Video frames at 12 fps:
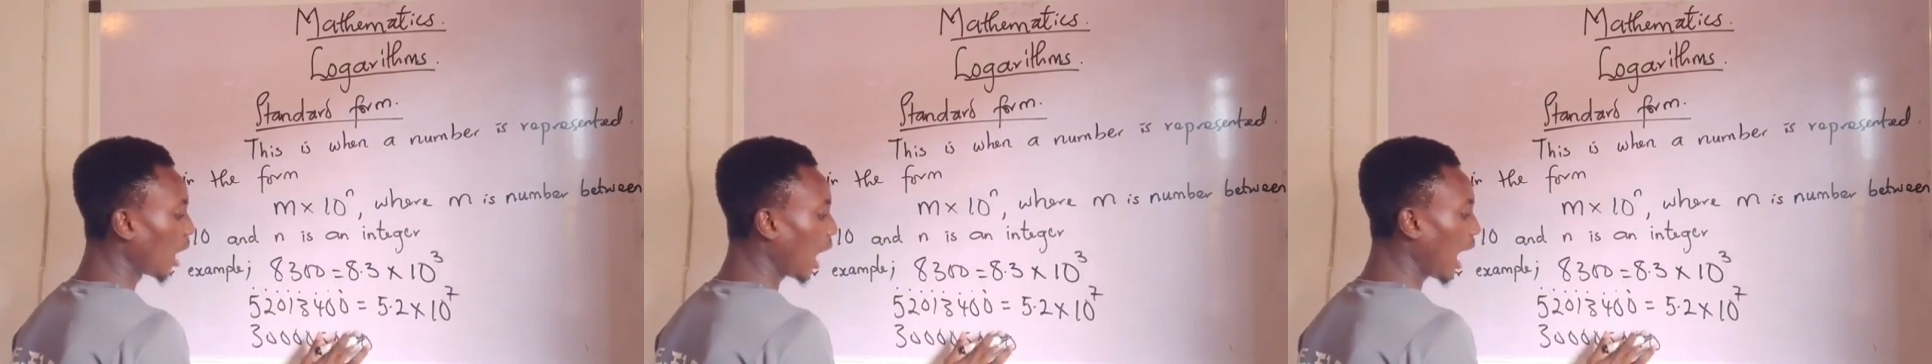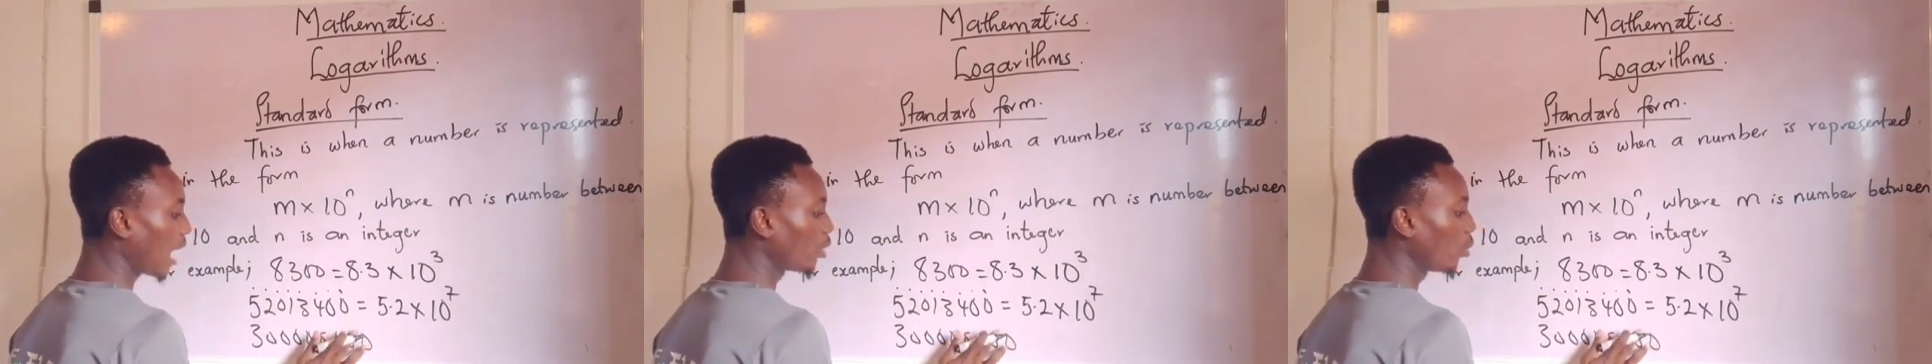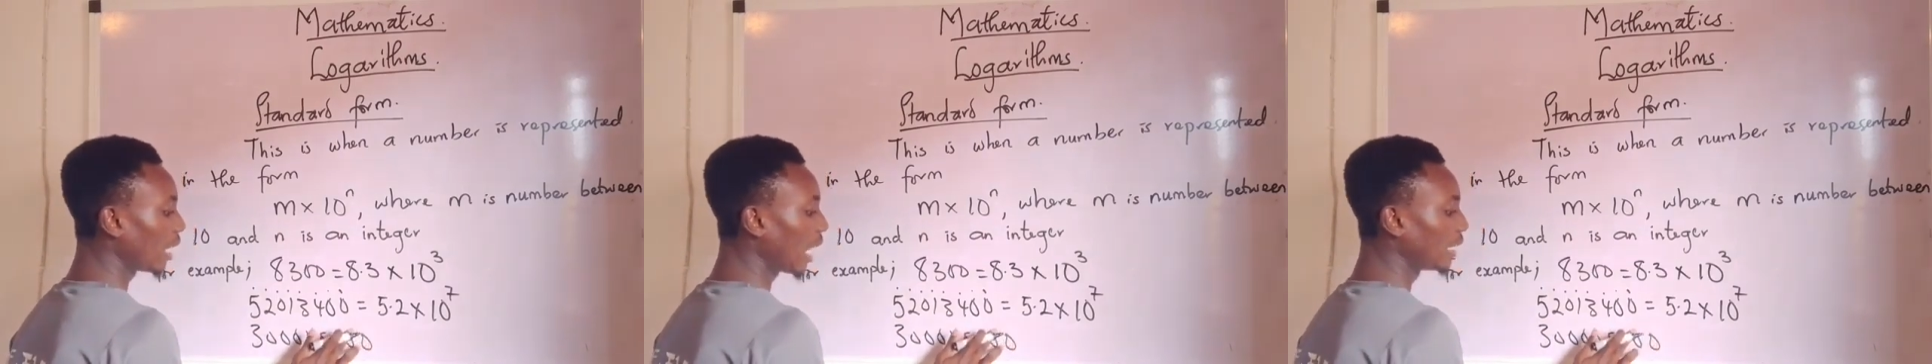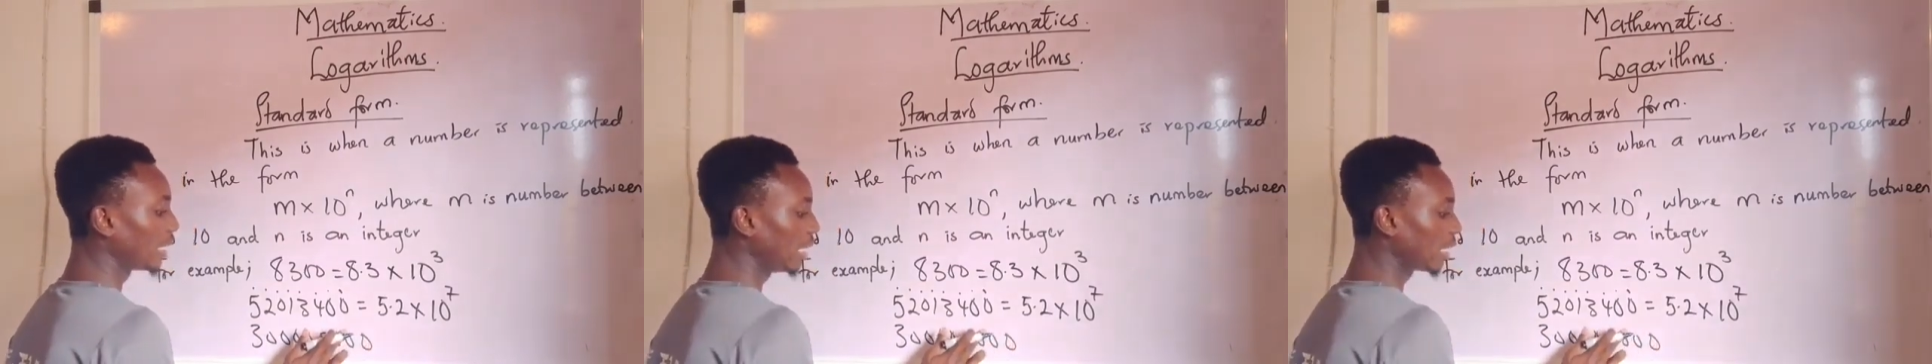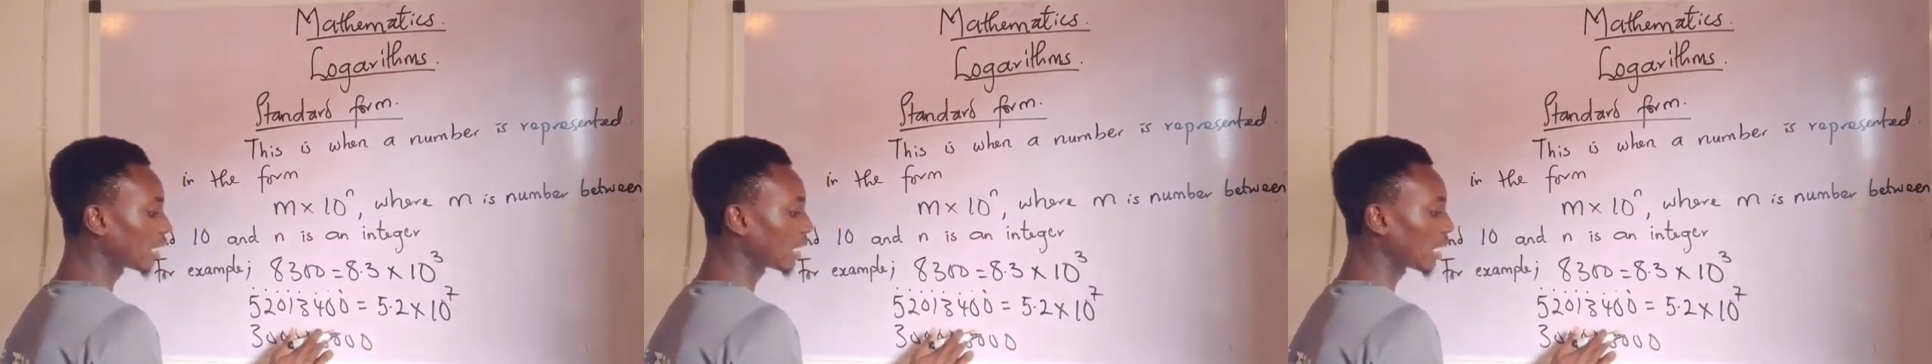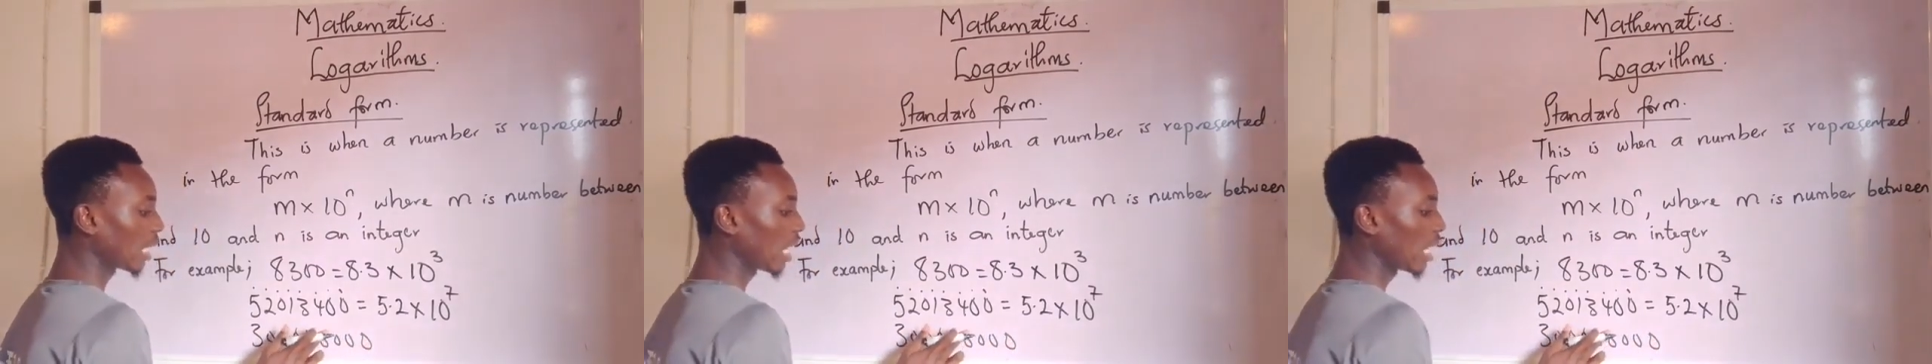How do we write
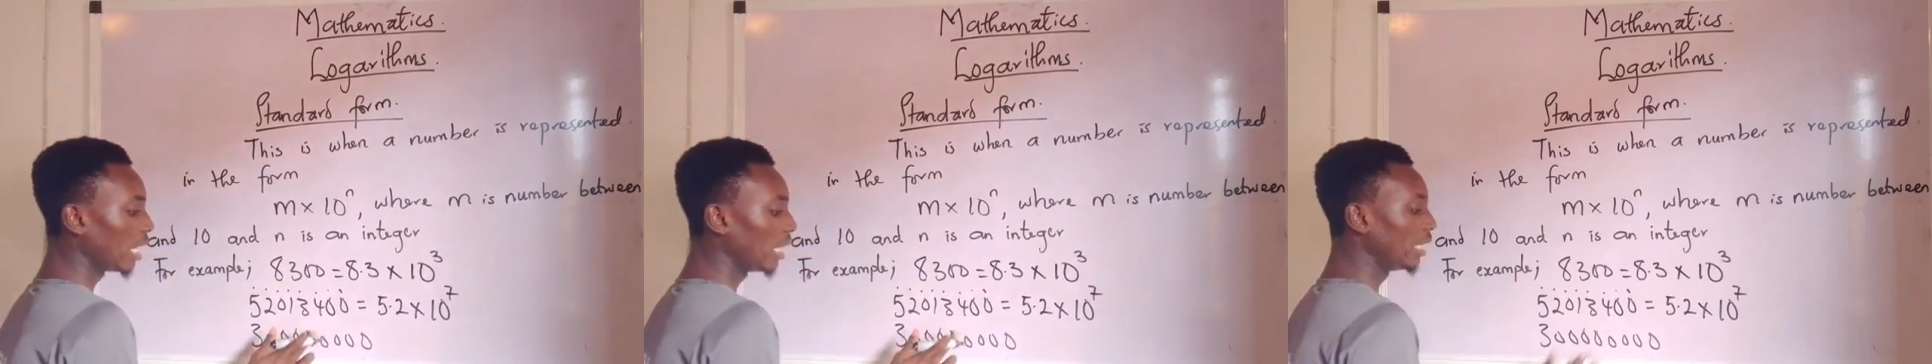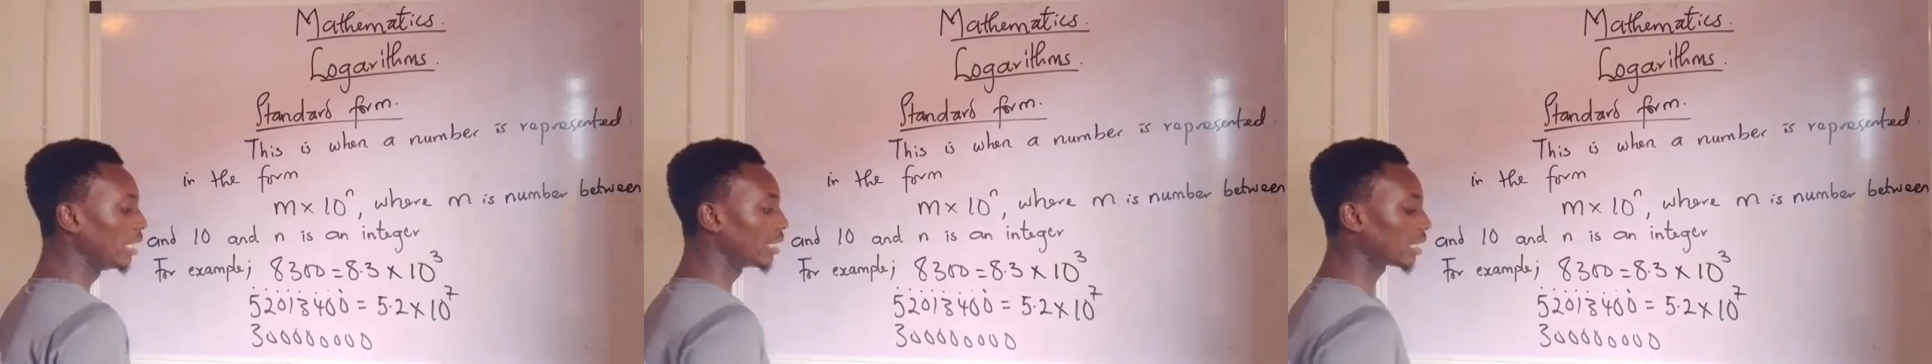this in